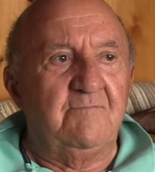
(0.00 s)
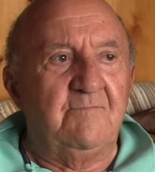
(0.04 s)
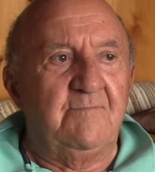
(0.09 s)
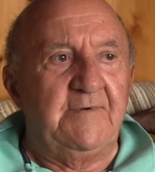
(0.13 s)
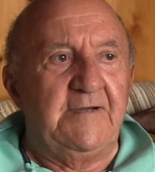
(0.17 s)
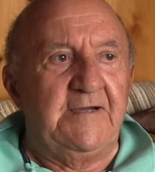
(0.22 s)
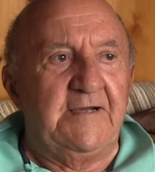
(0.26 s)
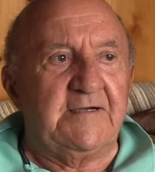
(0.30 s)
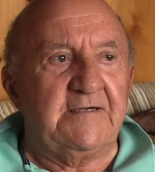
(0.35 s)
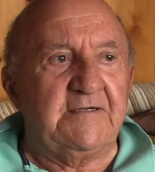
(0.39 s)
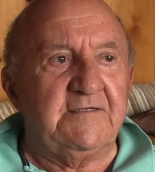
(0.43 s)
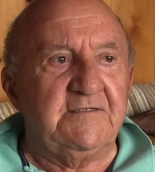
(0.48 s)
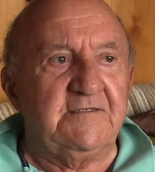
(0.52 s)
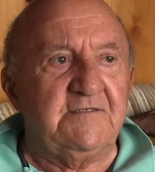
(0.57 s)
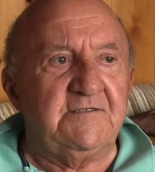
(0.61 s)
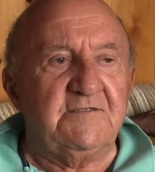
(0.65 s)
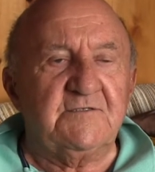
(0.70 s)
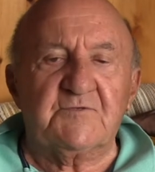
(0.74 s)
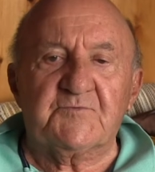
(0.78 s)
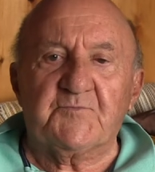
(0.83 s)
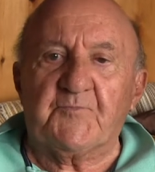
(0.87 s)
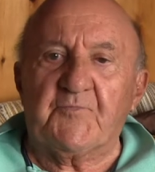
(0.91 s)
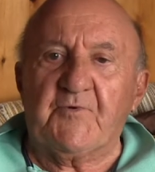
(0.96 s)
back in
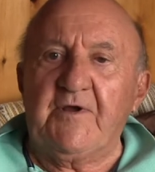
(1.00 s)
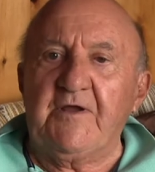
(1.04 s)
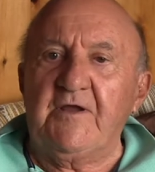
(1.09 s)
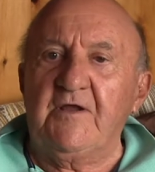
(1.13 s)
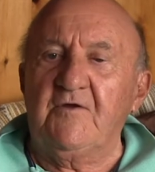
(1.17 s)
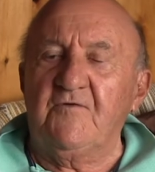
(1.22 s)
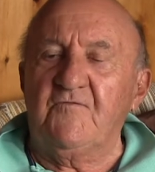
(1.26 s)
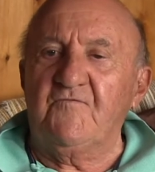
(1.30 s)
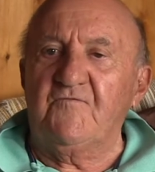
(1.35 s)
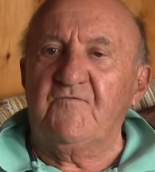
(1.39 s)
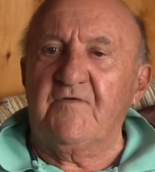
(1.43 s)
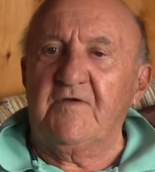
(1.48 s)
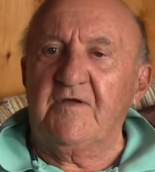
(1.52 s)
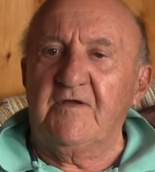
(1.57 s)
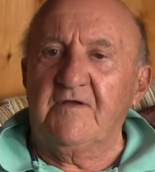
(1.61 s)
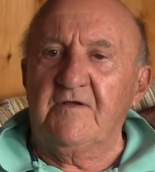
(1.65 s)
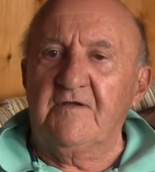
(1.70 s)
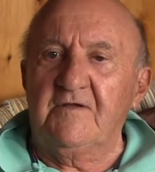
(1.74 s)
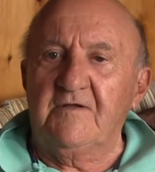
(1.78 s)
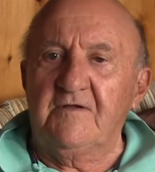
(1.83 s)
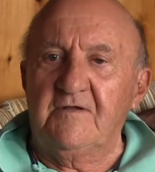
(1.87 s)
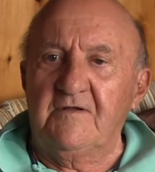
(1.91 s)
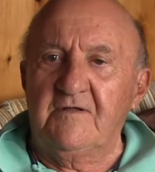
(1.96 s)
spring of
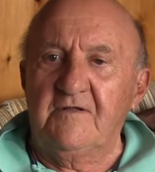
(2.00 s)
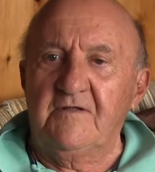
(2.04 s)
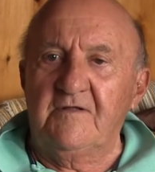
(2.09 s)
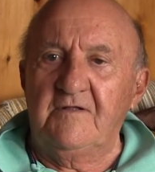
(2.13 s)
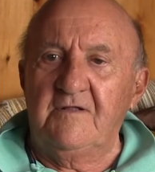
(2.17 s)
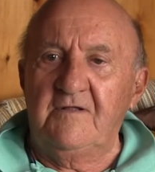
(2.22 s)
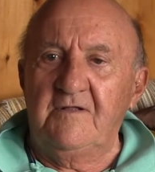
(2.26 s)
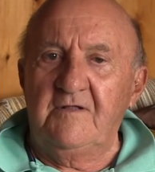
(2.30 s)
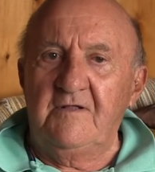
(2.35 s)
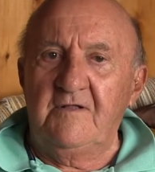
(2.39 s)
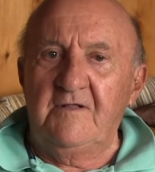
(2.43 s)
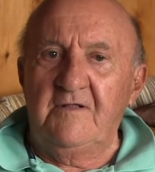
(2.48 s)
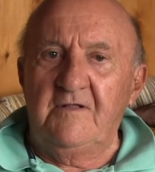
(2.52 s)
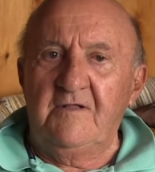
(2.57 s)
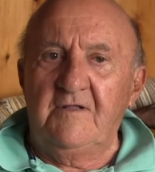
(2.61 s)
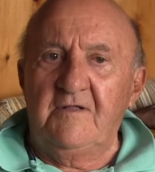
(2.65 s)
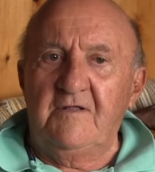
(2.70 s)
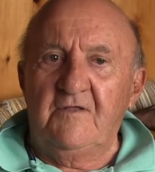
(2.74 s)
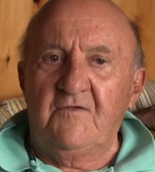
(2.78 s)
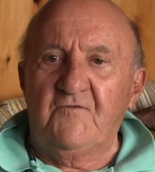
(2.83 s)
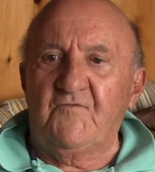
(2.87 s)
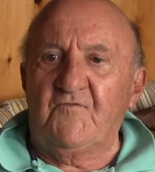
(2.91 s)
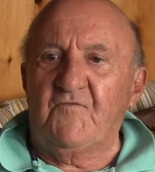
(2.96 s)
uh,
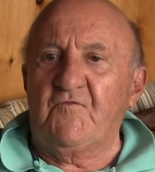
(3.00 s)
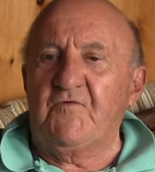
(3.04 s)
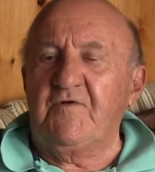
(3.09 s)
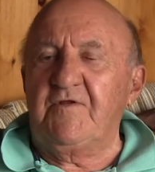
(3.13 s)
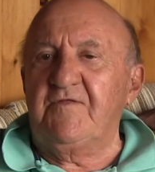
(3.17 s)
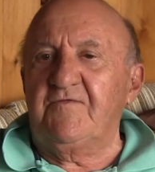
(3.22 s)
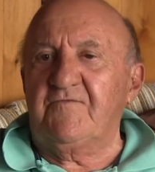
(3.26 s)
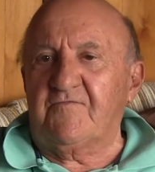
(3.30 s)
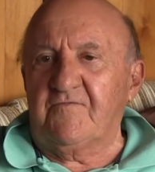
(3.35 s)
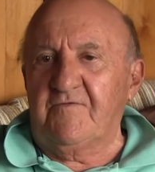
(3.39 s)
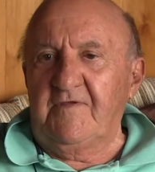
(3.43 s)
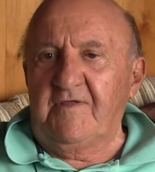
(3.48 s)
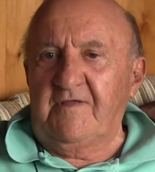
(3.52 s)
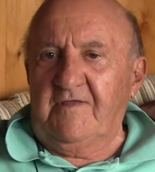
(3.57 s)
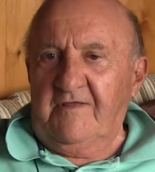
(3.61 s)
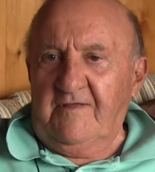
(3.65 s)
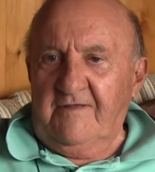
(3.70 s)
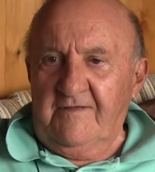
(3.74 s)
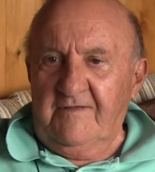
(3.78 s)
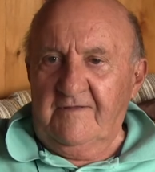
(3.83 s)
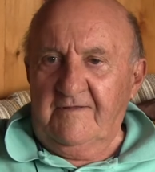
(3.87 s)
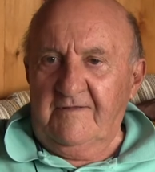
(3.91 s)
43.